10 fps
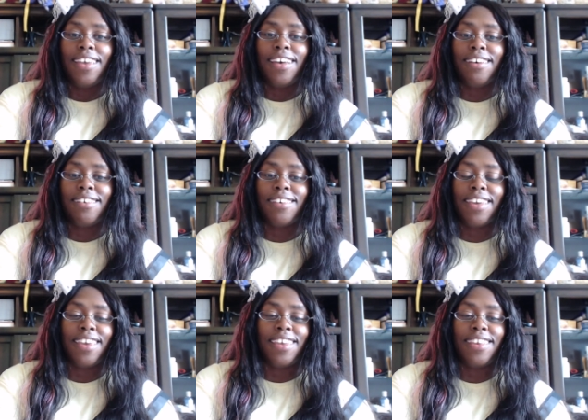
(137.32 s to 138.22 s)

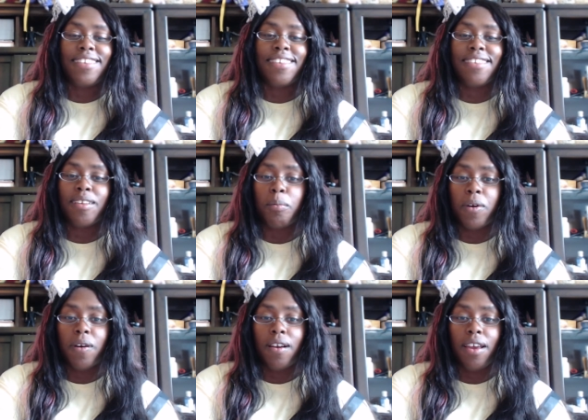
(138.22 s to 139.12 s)
okay, it's
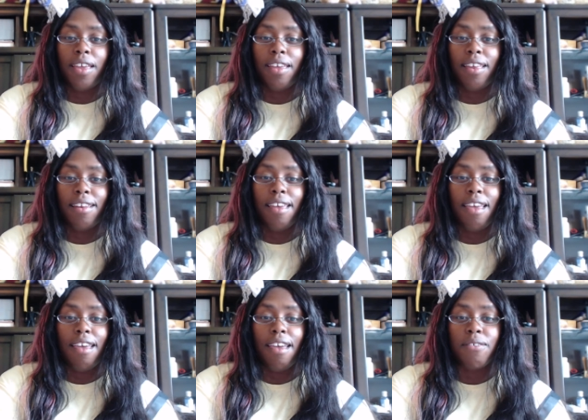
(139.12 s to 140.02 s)
summer and
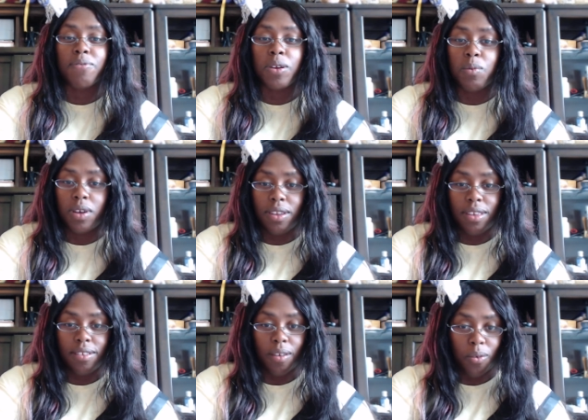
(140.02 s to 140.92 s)
everyone
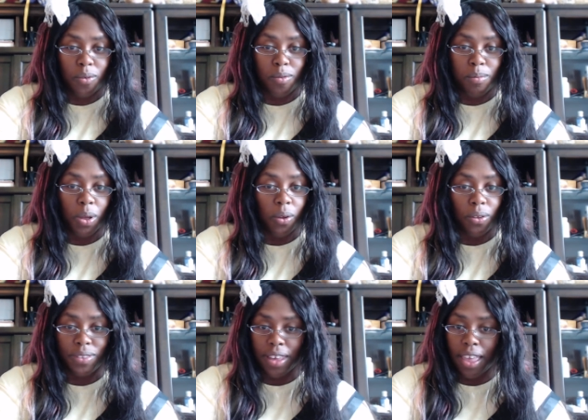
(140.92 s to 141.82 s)
is home
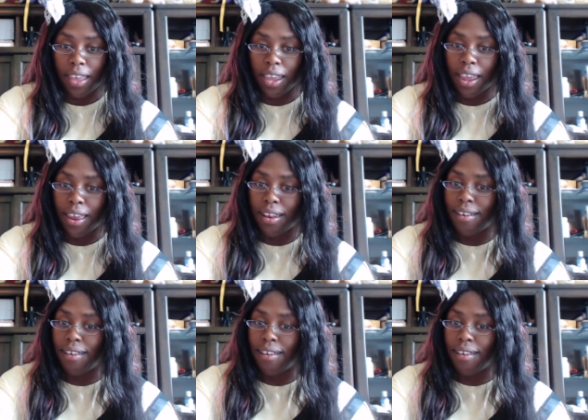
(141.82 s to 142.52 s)
all day and